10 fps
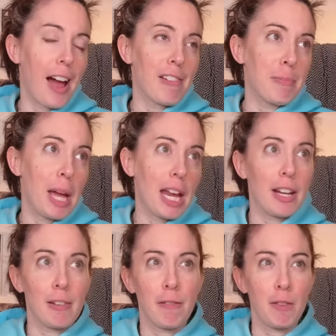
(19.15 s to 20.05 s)
I've
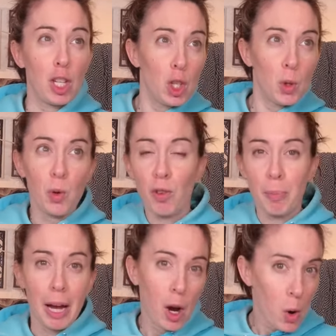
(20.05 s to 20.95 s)
made a few of
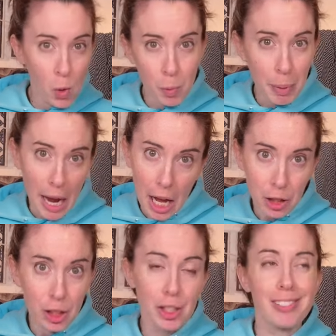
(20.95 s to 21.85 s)
my own
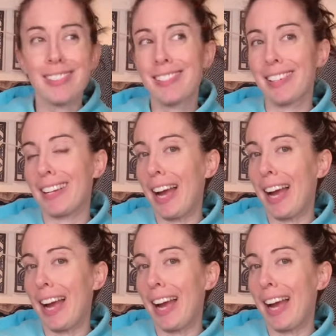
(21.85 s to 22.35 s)
patterns,